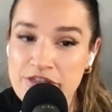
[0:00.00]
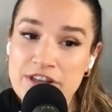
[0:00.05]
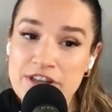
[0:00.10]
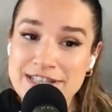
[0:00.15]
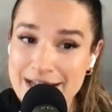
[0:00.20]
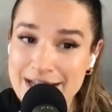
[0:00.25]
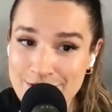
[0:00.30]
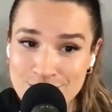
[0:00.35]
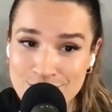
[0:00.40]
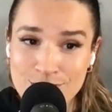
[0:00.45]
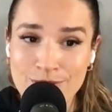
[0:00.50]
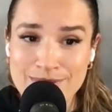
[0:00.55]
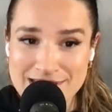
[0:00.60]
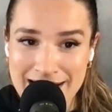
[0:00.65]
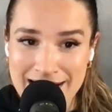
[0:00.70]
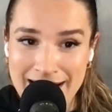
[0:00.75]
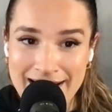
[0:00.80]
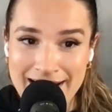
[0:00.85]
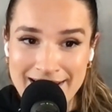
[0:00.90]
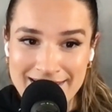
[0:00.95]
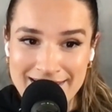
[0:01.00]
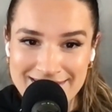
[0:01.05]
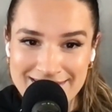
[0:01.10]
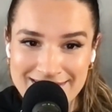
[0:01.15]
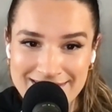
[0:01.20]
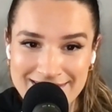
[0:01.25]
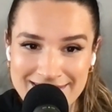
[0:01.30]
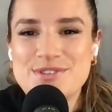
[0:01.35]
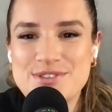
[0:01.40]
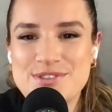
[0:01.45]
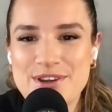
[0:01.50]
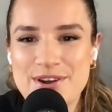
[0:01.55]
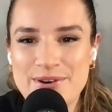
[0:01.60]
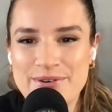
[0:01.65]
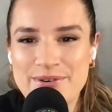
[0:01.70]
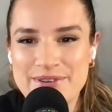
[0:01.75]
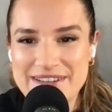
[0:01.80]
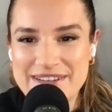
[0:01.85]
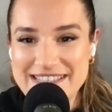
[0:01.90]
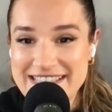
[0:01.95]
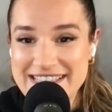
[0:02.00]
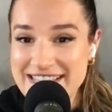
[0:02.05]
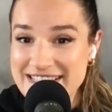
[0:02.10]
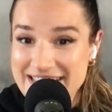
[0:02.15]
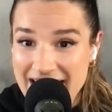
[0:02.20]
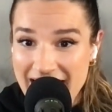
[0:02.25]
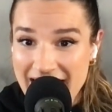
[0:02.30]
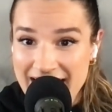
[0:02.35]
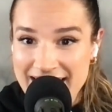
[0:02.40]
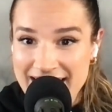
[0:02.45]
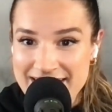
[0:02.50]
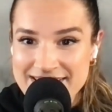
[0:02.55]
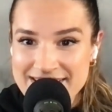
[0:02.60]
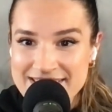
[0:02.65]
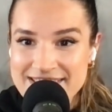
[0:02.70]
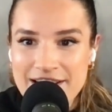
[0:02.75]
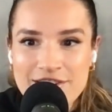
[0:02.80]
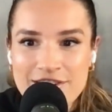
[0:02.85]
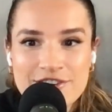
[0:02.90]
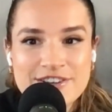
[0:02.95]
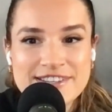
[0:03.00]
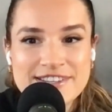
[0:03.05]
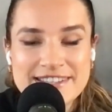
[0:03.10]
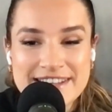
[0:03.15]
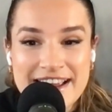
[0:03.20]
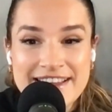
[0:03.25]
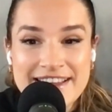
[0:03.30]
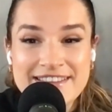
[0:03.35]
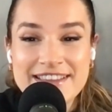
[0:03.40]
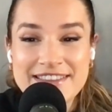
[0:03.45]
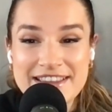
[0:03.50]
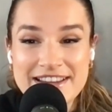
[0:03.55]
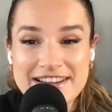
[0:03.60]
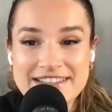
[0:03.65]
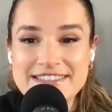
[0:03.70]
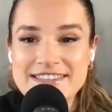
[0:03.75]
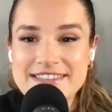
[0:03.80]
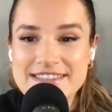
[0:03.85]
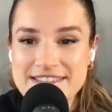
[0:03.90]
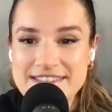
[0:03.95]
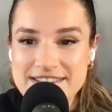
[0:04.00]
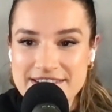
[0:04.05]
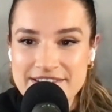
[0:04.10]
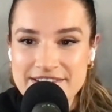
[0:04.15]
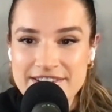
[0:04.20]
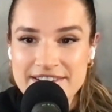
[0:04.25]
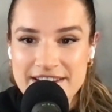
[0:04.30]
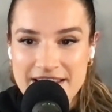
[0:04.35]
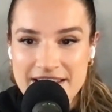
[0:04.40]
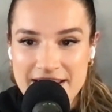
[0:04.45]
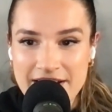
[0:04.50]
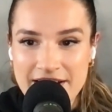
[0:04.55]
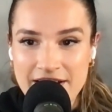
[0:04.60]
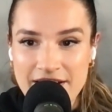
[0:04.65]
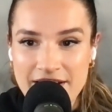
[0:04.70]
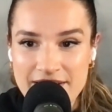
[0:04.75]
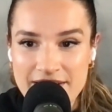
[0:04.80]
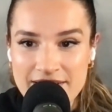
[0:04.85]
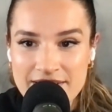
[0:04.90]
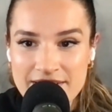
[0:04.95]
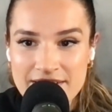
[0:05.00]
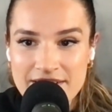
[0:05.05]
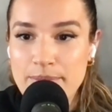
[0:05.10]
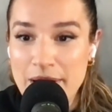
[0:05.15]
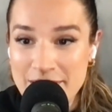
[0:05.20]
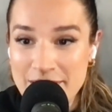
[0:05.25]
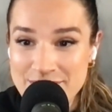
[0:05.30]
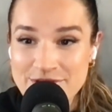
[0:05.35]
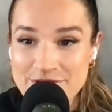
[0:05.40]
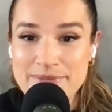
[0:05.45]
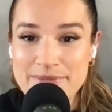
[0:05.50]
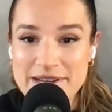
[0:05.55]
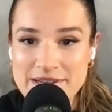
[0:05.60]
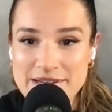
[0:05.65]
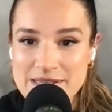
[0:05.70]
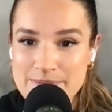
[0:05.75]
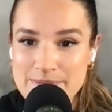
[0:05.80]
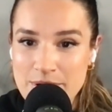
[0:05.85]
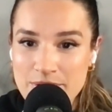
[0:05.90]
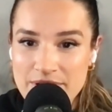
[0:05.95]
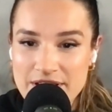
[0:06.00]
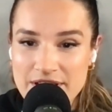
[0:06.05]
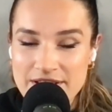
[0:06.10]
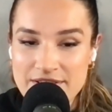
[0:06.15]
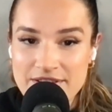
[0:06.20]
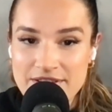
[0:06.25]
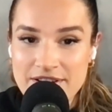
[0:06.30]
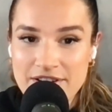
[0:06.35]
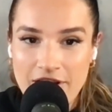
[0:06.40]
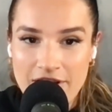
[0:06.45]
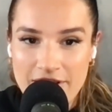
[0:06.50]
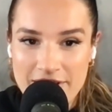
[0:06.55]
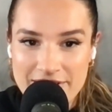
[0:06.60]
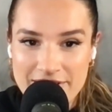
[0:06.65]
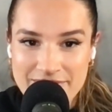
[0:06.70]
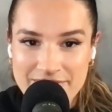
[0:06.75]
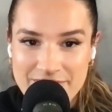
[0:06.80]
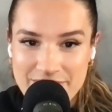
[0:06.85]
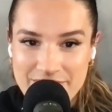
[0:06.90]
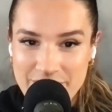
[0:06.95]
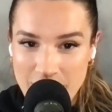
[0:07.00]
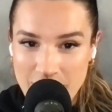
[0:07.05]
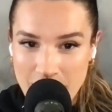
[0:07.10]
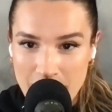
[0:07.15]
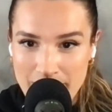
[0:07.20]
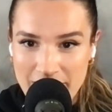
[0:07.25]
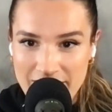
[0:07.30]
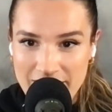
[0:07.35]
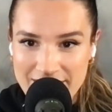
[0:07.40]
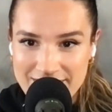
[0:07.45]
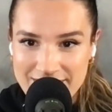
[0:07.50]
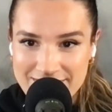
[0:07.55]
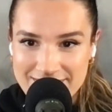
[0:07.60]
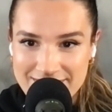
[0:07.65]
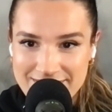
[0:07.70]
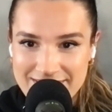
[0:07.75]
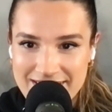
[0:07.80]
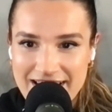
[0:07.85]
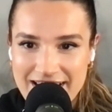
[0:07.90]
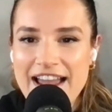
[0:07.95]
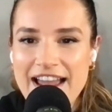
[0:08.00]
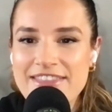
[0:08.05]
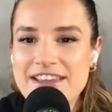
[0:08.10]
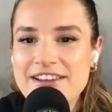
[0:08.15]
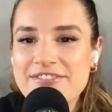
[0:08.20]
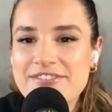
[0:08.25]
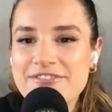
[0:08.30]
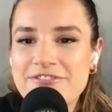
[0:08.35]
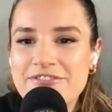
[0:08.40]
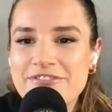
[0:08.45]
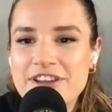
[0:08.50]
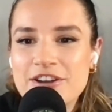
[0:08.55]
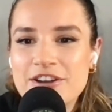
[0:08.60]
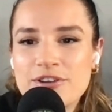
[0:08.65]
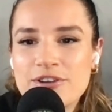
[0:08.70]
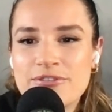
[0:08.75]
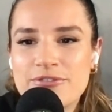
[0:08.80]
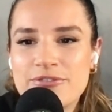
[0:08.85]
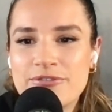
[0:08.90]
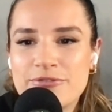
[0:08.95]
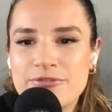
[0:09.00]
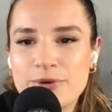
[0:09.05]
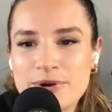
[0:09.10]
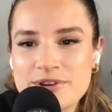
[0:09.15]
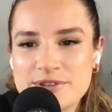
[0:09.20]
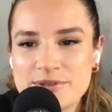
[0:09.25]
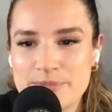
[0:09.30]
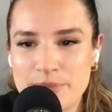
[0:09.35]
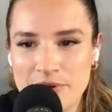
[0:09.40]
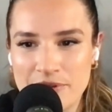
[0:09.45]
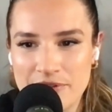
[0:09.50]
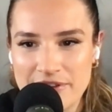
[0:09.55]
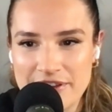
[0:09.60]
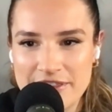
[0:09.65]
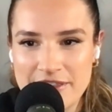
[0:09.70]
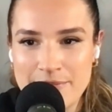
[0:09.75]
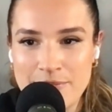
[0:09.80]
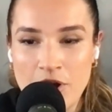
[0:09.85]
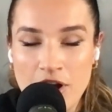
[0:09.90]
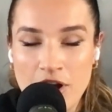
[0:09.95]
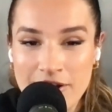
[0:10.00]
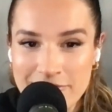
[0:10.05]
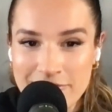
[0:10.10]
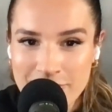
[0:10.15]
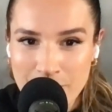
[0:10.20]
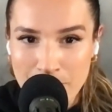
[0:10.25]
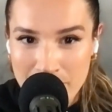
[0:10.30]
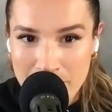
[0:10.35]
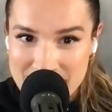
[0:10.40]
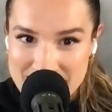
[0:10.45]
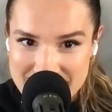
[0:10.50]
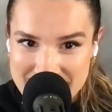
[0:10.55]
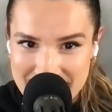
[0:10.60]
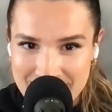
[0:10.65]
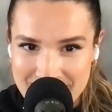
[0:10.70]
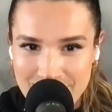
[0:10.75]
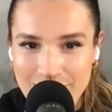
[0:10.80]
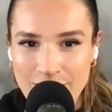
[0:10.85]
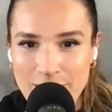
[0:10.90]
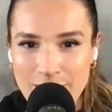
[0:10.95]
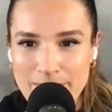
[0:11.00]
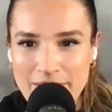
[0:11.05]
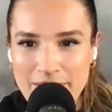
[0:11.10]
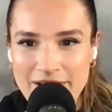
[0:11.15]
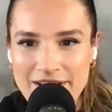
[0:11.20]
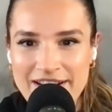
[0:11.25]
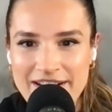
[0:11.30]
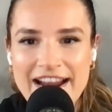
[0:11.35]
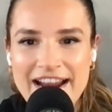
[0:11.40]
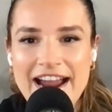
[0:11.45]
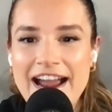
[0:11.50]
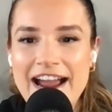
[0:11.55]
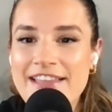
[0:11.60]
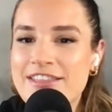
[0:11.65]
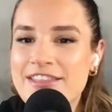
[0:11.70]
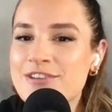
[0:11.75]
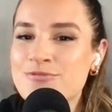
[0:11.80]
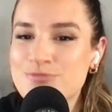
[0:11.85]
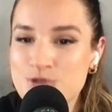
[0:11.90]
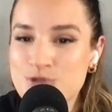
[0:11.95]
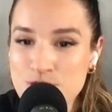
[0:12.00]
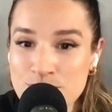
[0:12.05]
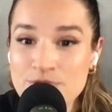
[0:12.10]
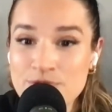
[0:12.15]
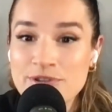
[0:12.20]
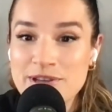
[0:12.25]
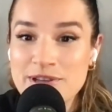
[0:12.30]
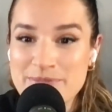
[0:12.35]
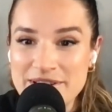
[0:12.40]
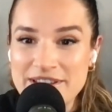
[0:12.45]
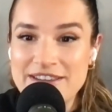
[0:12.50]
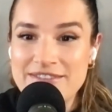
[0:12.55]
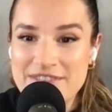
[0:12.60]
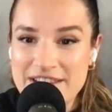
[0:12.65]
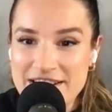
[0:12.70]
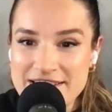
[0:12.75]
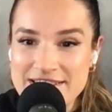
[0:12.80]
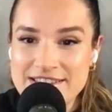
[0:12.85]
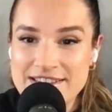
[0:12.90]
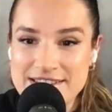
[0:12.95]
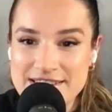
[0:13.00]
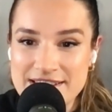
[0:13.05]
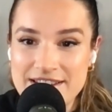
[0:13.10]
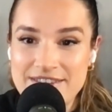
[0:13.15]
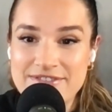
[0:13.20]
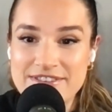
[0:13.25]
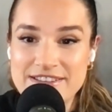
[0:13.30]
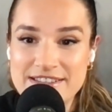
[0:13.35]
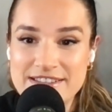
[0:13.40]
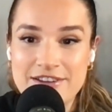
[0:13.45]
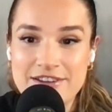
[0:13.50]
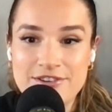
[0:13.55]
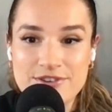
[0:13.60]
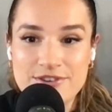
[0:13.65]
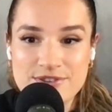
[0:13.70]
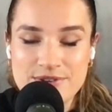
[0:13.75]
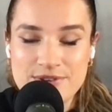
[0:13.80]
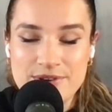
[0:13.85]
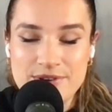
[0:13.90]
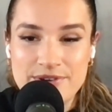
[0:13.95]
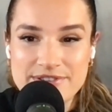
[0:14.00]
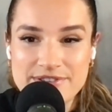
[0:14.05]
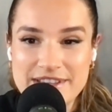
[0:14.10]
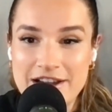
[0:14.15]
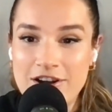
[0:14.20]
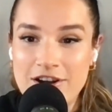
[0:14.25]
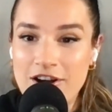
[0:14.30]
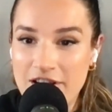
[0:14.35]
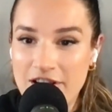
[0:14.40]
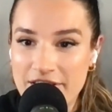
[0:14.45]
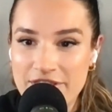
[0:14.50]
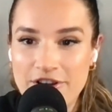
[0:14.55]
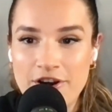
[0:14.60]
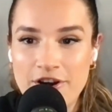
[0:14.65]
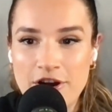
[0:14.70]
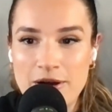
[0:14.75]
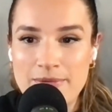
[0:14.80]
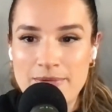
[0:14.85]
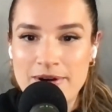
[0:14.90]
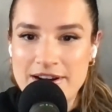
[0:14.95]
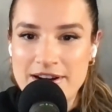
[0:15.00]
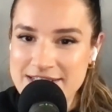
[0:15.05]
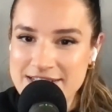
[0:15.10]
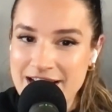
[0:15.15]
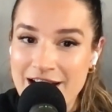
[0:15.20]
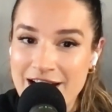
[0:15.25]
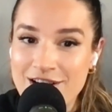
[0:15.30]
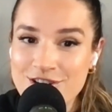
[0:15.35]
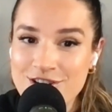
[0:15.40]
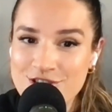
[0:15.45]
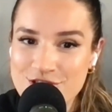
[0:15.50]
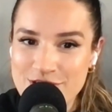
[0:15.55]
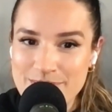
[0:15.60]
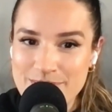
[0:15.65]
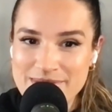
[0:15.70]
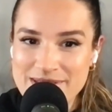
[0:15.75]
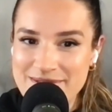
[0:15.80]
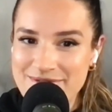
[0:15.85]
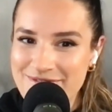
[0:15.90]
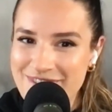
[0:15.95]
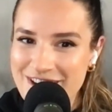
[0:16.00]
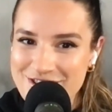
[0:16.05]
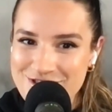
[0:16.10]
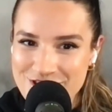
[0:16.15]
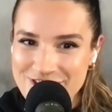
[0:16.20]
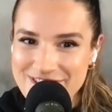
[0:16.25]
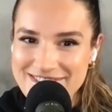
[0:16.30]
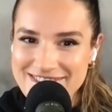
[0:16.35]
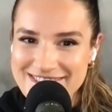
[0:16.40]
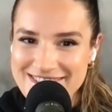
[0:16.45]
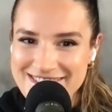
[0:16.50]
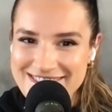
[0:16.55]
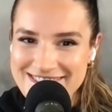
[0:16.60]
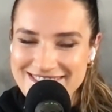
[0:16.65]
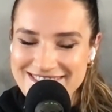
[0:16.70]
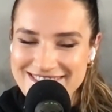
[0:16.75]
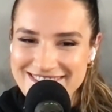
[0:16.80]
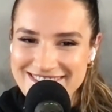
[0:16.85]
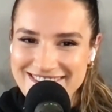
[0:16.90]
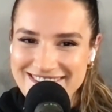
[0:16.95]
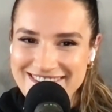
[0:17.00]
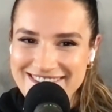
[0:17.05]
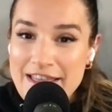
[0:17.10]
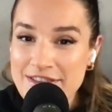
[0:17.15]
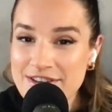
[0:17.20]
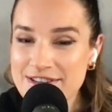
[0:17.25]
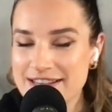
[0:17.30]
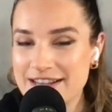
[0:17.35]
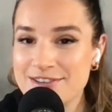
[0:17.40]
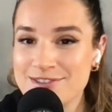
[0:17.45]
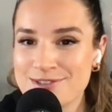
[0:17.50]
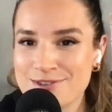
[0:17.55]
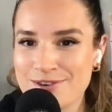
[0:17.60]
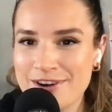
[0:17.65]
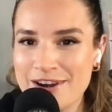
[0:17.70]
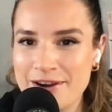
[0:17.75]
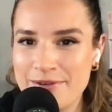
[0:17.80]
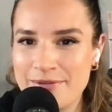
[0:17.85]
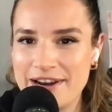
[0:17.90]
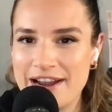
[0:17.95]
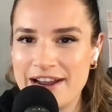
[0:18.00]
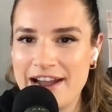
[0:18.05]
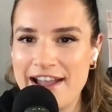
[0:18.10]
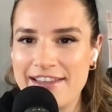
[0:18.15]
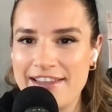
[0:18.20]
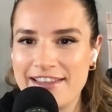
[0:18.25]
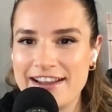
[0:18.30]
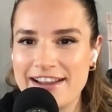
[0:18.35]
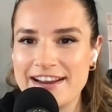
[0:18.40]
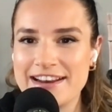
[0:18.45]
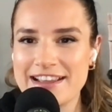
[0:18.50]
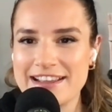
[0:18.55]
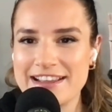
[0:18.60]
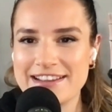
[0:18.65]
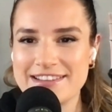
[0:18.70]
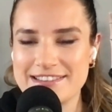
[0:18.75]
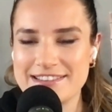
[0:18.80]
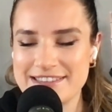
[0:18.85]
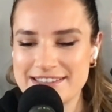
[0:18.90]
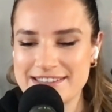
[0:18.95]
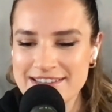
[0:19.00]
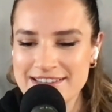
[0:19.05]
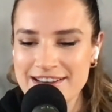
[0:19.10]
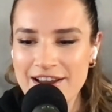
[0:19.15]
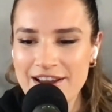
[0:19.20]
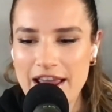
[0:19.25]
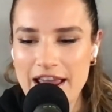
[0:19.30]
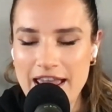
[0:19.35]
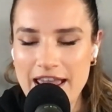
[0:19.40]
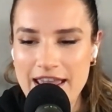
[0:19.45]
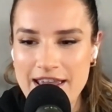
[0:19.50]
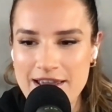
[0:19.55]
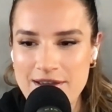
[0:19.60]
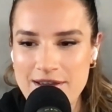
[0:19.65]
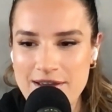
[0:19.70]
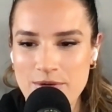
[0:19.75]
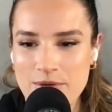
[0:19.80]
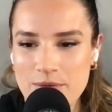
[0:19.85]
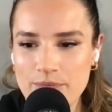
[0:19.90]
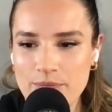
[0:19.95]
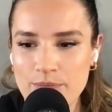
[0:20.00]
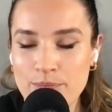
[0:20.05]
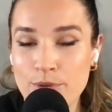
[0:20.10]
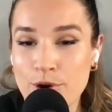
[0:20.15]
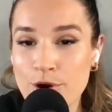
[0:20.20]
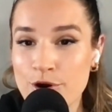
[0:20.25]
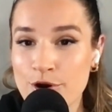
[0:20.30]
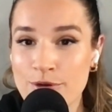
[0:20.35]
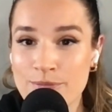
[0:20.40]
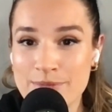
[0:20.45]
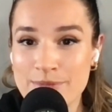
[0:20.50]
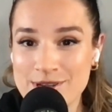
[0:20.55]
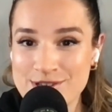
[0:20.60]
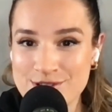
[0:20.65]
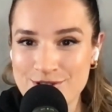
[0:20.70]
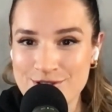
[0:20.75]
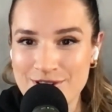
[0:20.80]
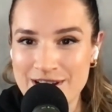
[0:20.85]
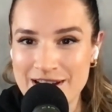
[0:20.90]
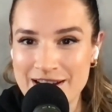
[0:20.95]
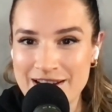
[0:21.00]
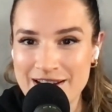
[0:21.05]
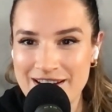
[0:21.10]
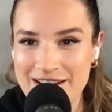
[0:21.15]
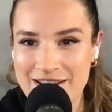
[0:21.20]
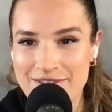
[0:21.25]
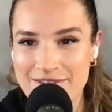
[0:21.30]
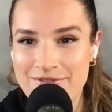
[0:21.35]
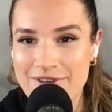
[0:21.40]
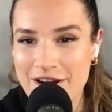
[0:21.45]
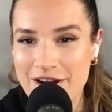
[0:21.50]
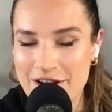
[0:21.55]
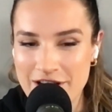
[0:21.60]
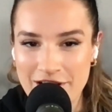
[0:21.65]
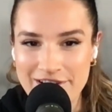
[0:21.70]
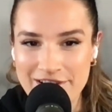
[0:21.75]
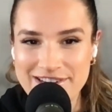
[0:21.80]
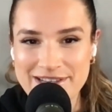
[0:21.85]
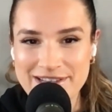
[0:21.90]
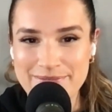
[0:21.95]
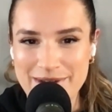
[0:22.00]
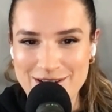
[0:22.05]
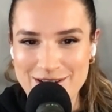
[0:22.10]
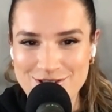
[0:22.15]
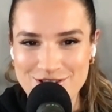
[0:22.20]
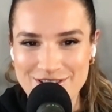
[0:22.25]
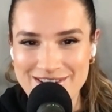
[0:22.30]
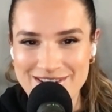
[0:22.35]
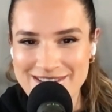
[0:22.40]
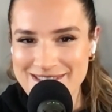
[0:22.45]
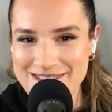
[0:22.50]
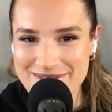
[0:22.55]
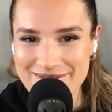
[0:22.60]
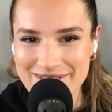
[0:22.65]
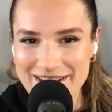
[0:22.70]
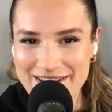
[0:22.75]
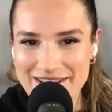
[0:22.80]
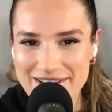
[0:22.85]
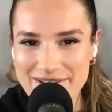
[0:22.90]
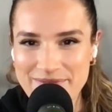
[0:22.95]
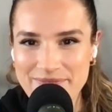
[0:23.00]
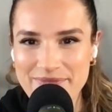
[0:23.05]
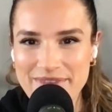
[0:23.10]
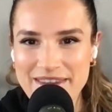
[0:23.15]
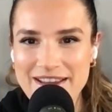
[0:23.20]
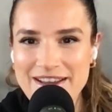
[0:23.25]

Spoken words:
the death toll was high. So today, sailors say that they can still hear Bantu being spoken on the harbor, and they can feel a force pulling them off course in the harbor. And they truly believe that it's the slave and sailor souls that haunt the harbor and attack ships in vengeance. And the second story I want to highlight is a murder mystery in a very haunted mansion in Savannah.